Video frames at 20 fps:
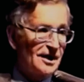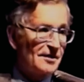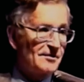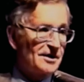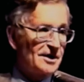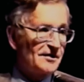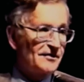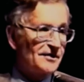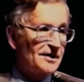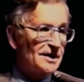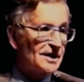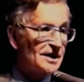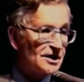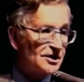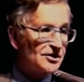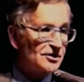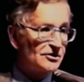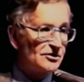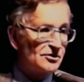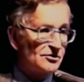I mean, if the
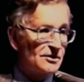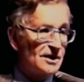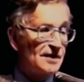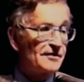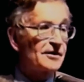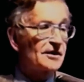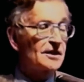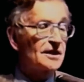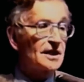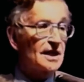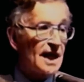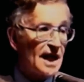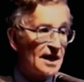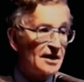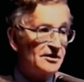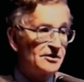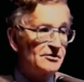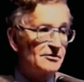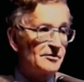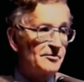issues were ever
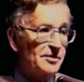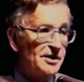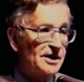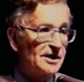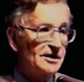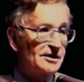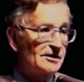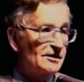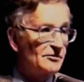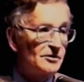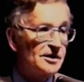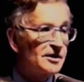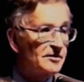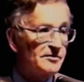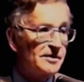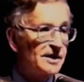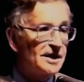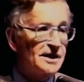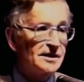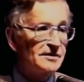allowed to appear, it
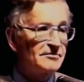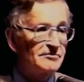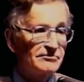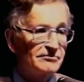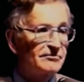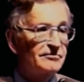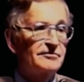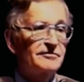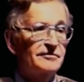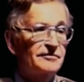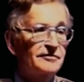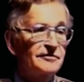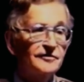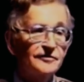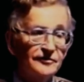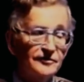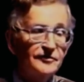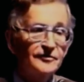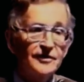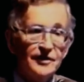wouldn't be
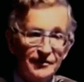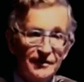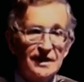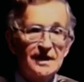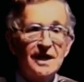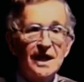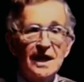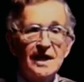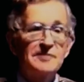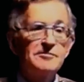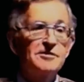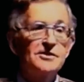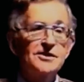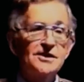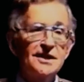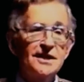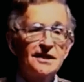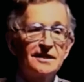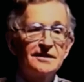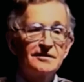
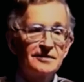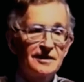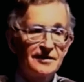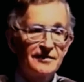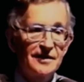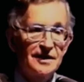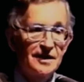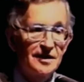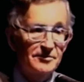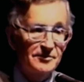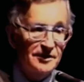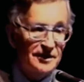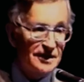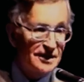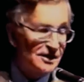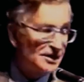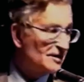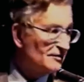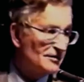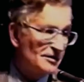59% or whatever the number
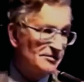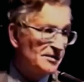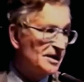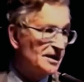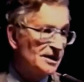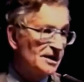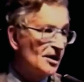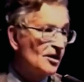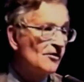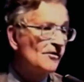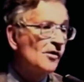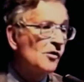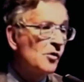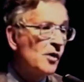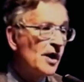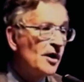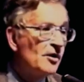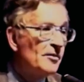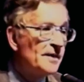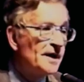is, it would be
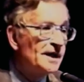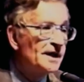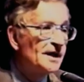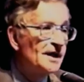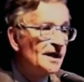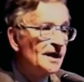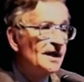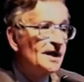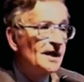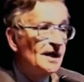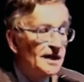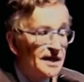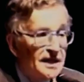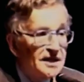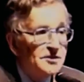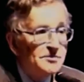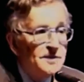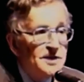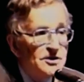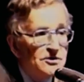overwhelming. And
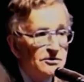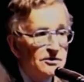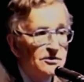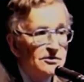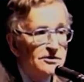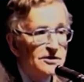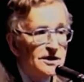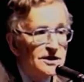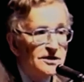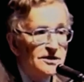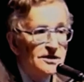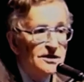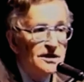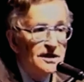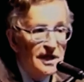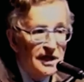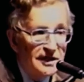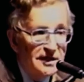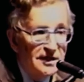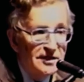that's been true since the
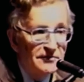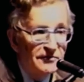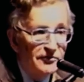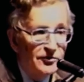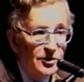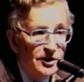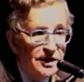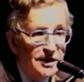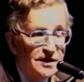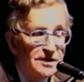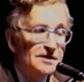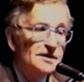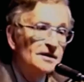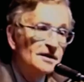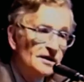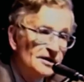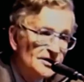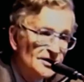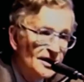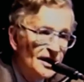1940s.
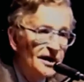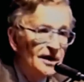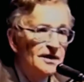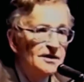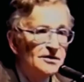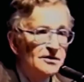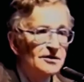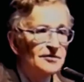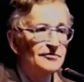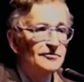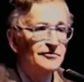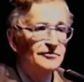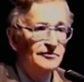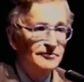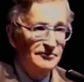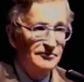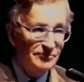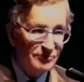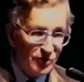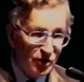There are studies of
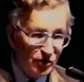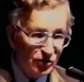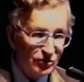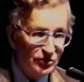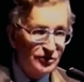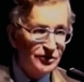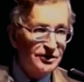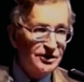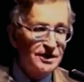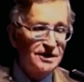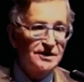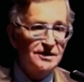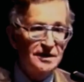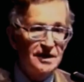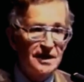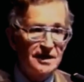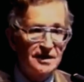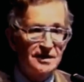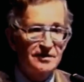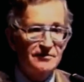polls since
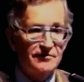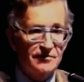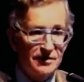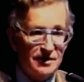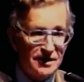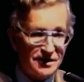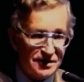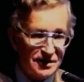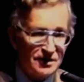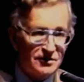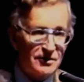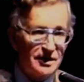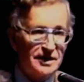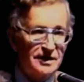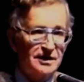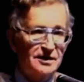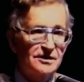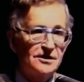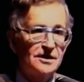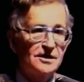the 1940s. They're quite
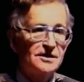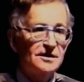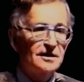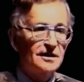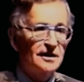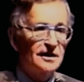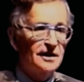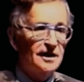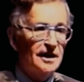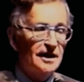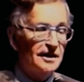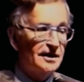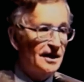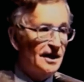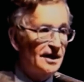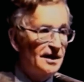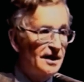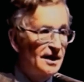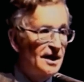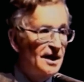consistently like
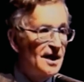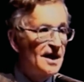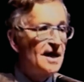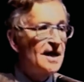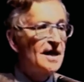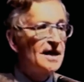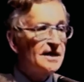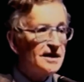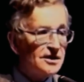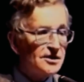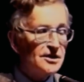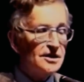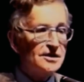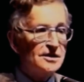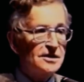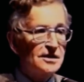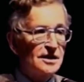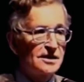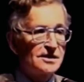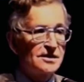that. And it
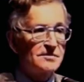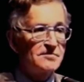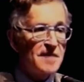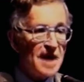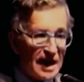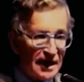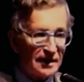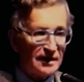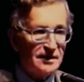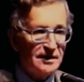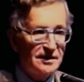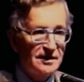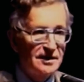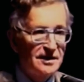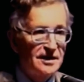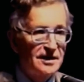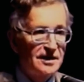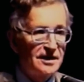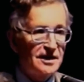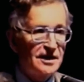just doesn't
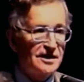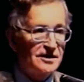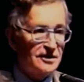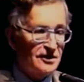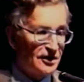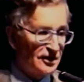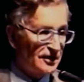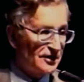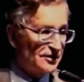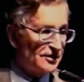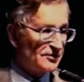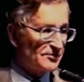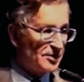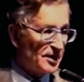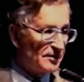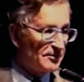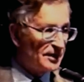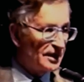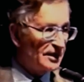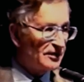matter. As long as the
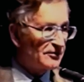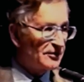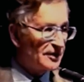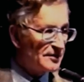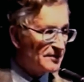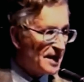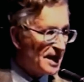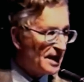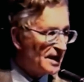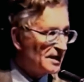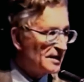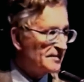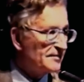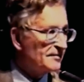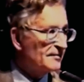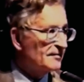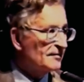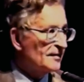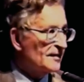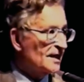public
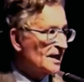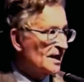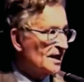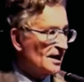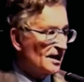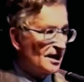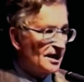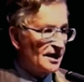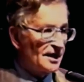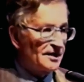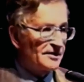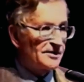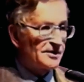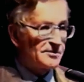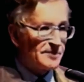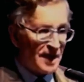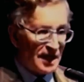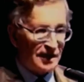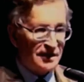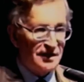remain
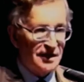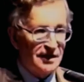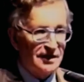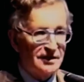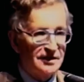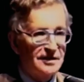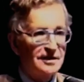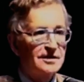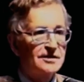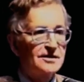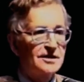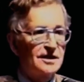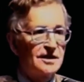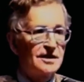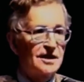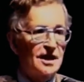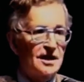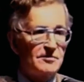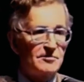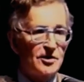spectators
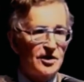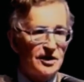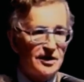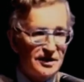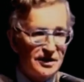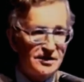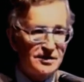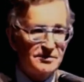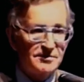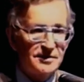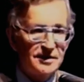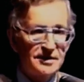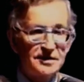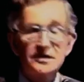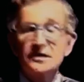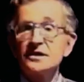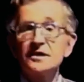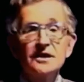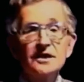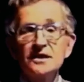and not
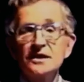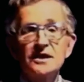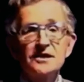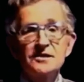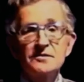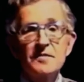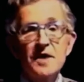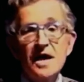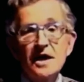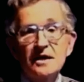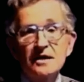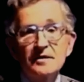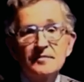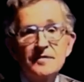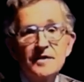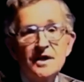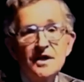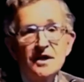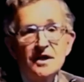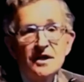participants, it doesn't
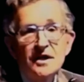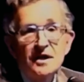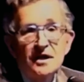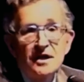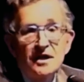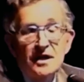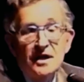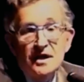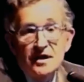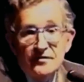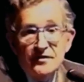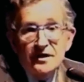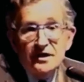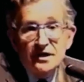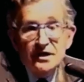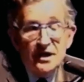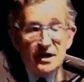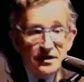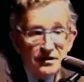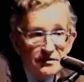matter. And if you
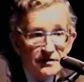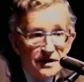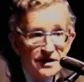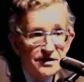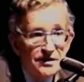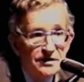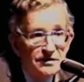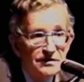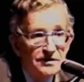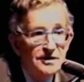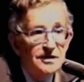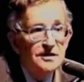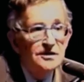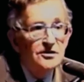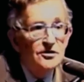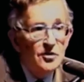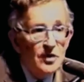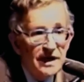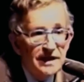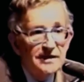look at other issues,
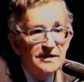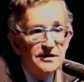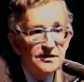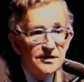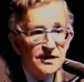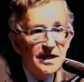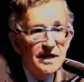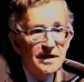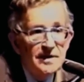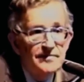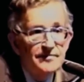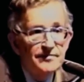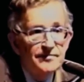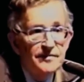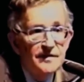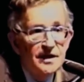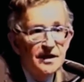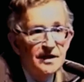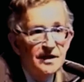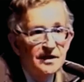it's quite the same.
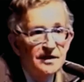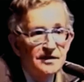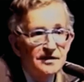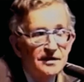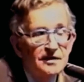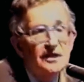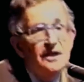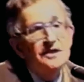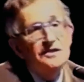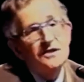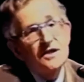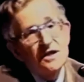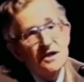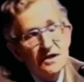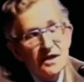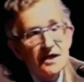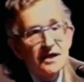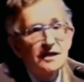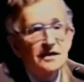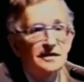So let's say
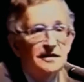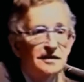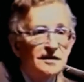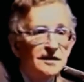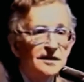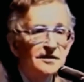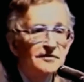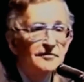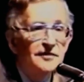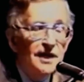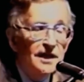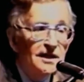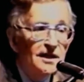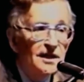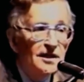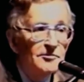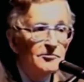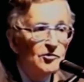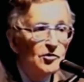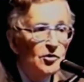take the
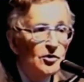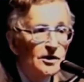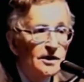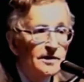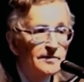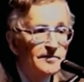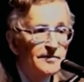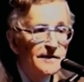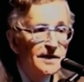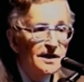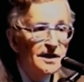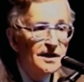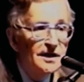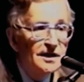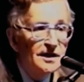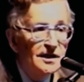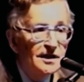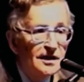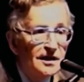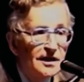Vietnam War.
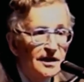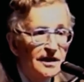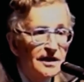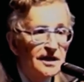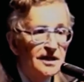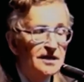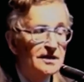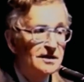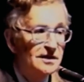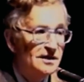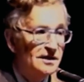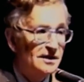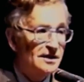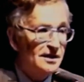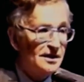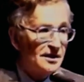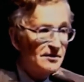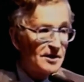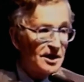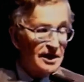
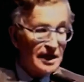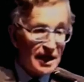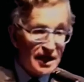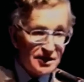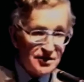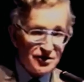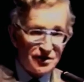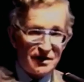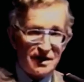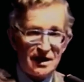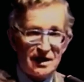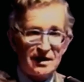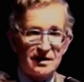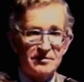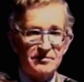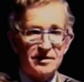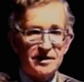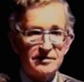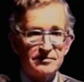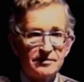Among
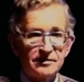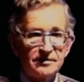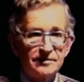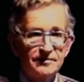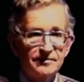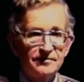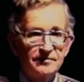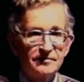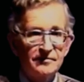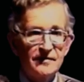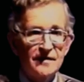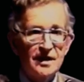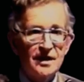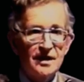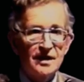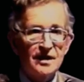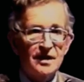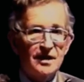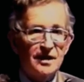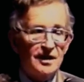educated people,
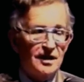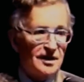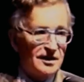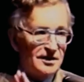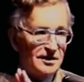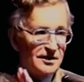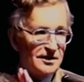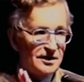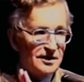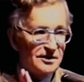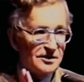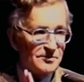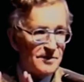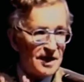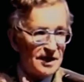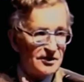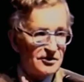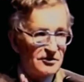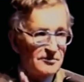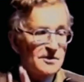the
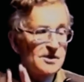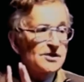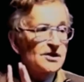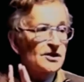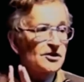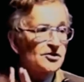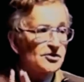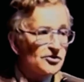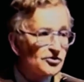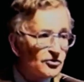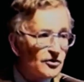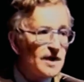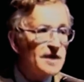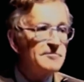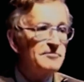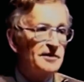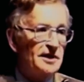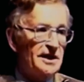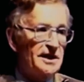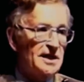spectrum is
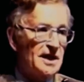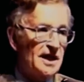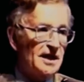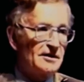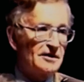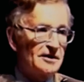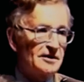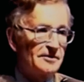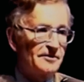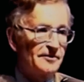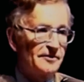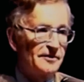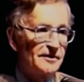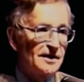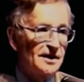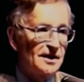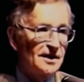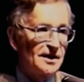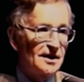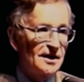extremely narrow.
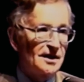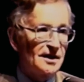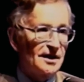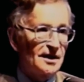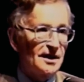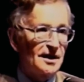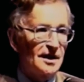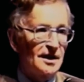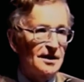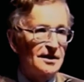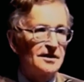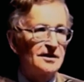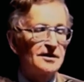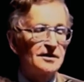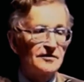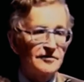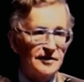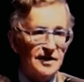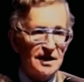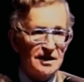
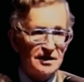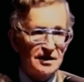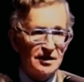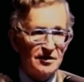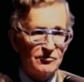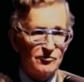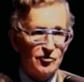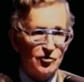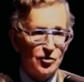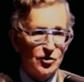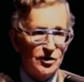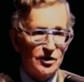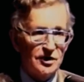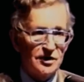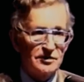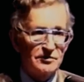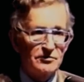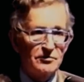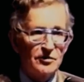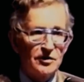The Vietnam
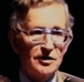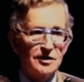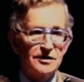War